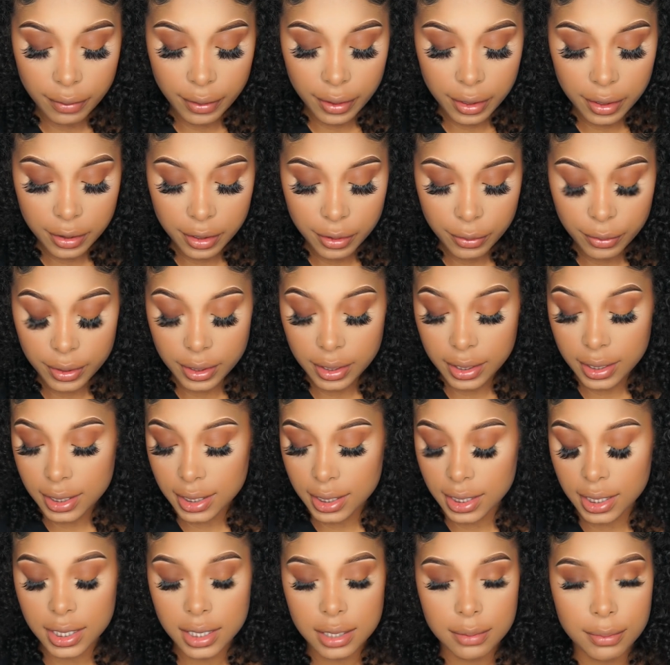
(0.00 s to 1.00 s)
finally
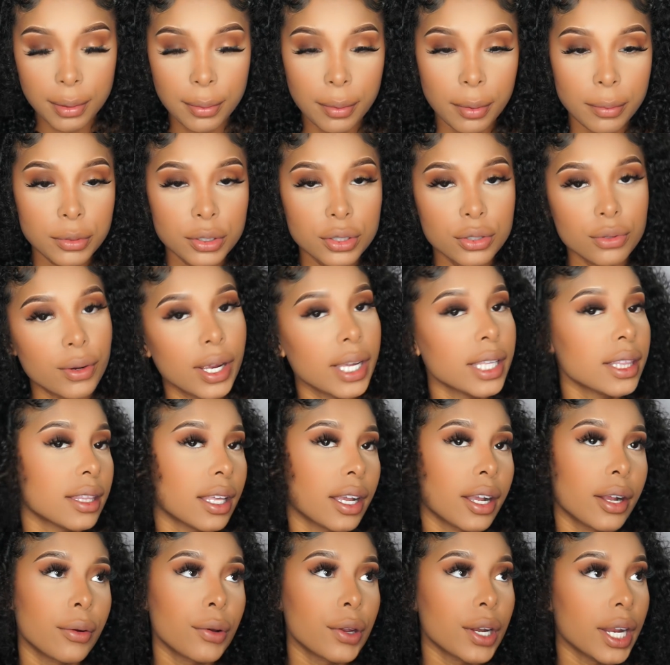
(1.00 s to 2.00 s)
released us. My mom was right
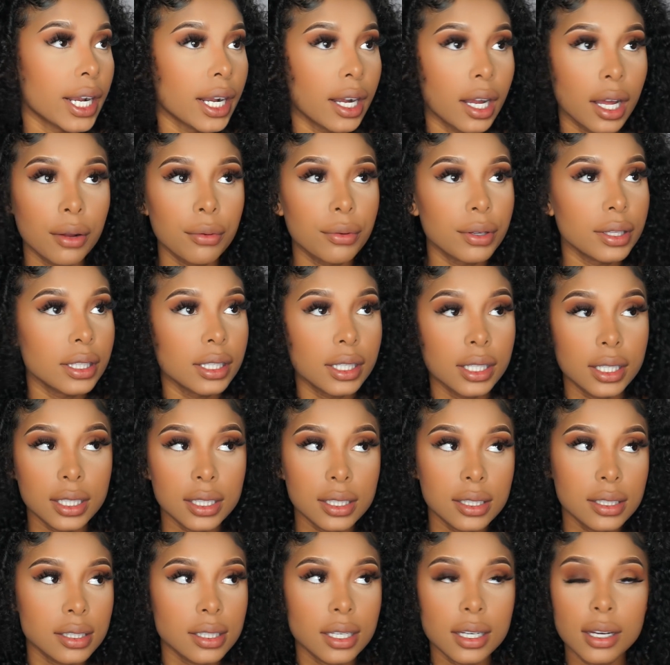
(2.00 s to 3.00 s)
there when I got
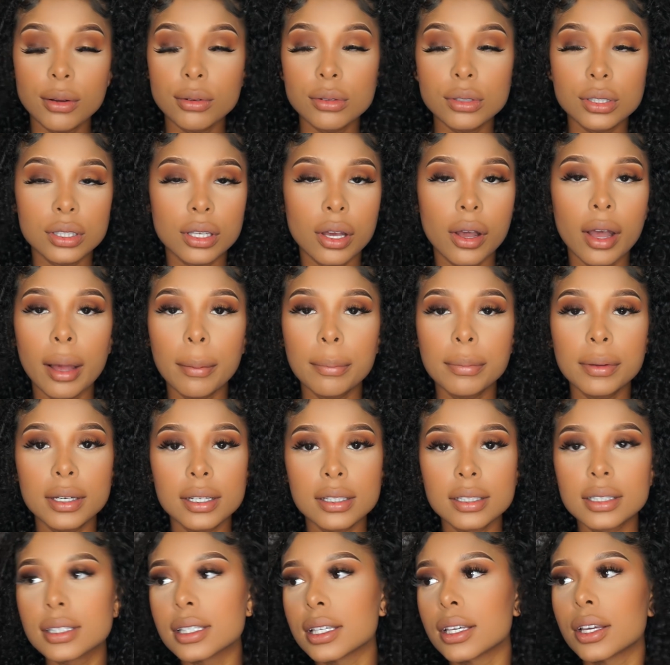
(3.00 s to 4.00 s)
released, and I was so happy
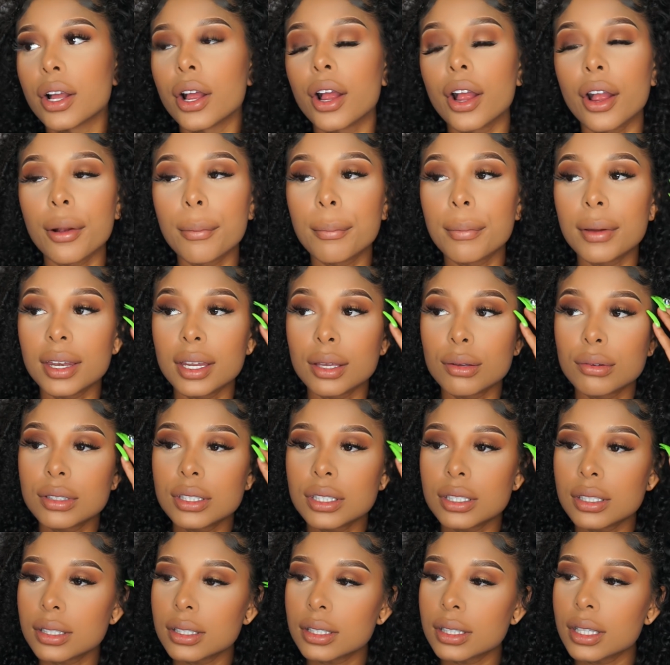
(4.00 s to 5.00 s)
to see her, but it
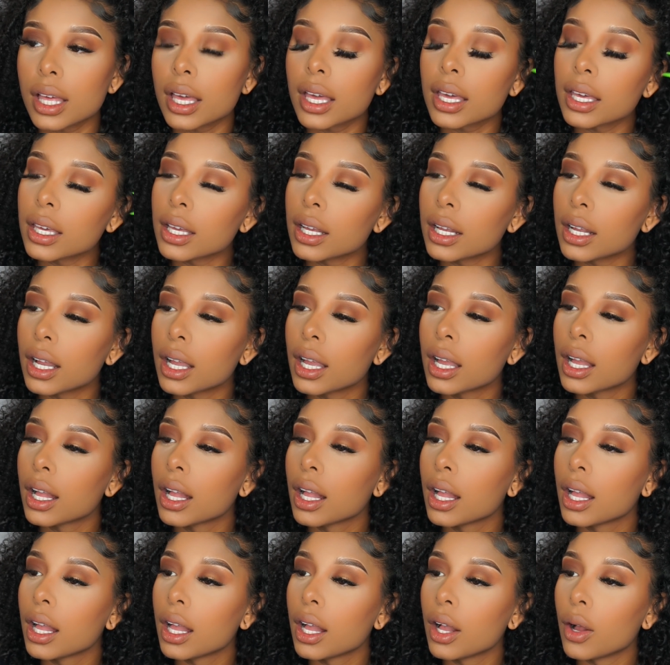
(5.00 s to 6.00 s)
was just like,
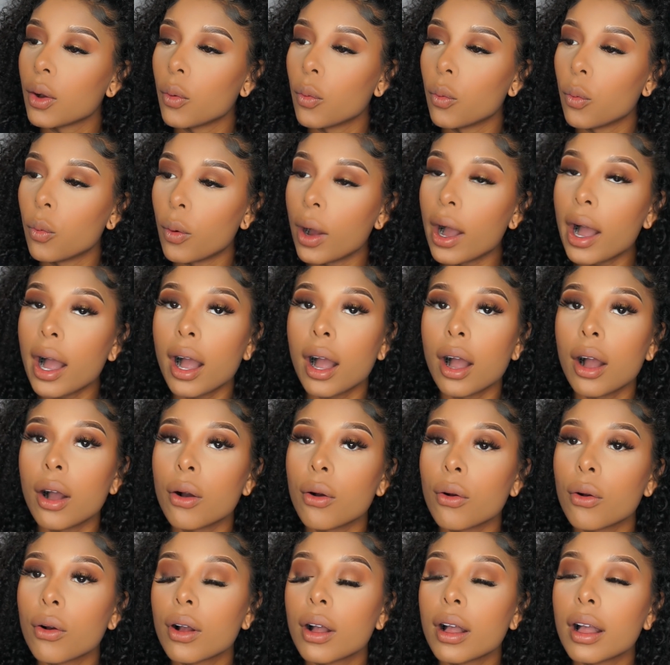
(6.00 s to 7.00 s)

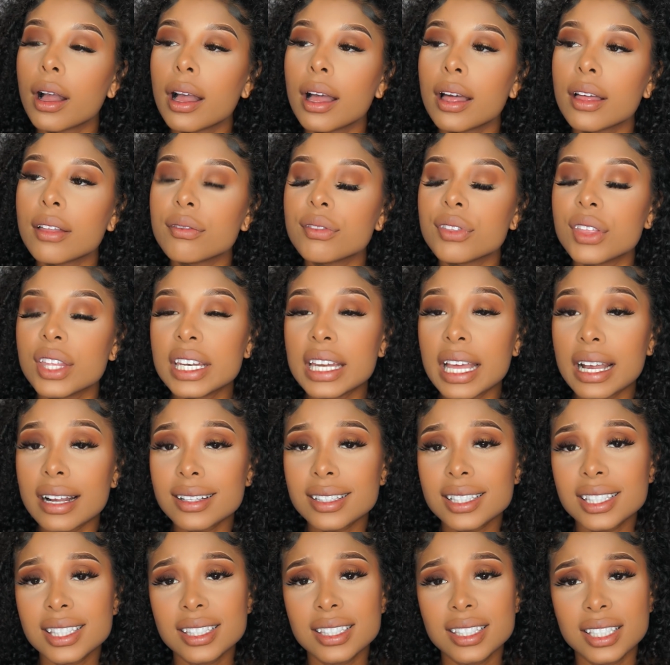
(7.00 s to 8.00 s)
wow. The
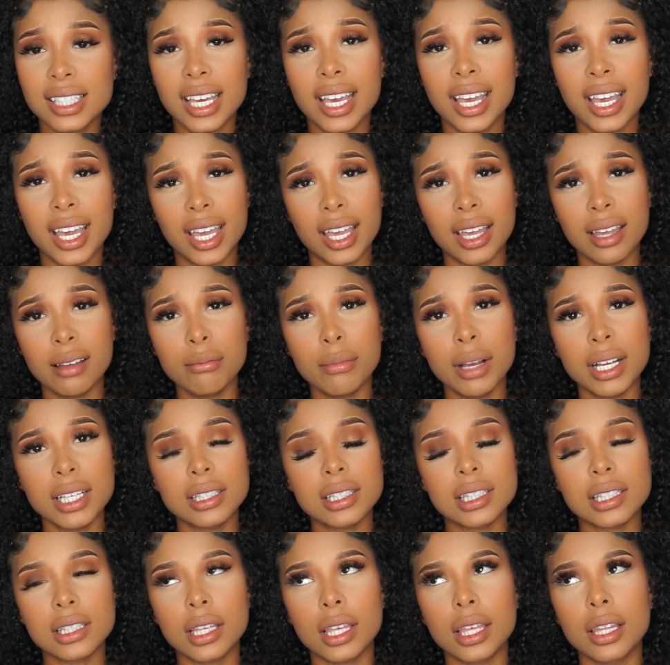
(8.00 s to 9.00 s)
next day, my
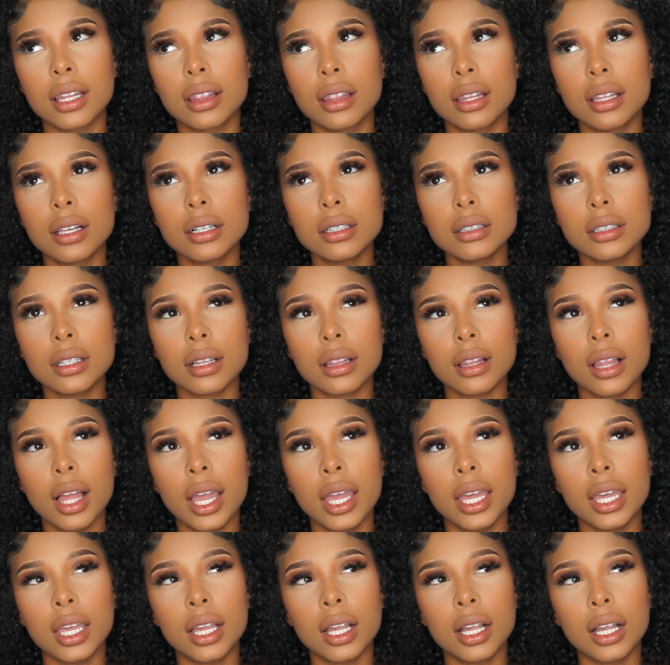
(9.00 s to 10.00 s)
skin looked
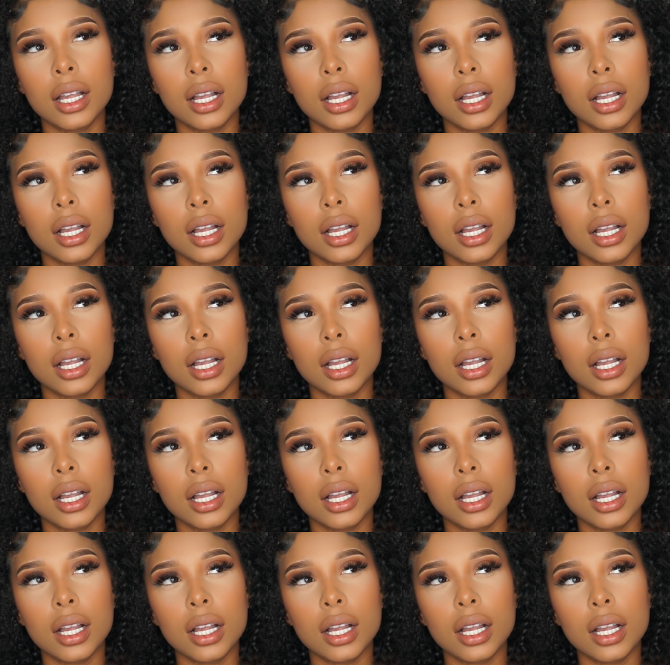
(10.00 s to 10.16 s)
like